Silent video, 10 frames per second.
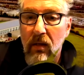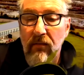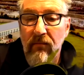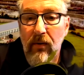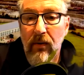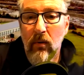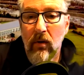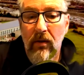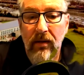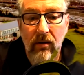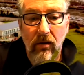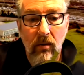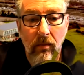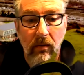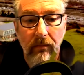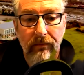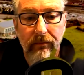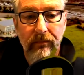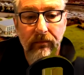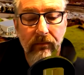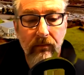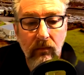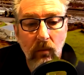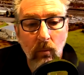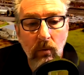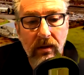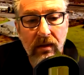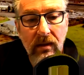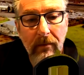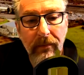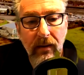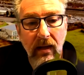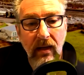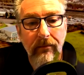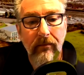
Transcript: very worthy and honourable, would simply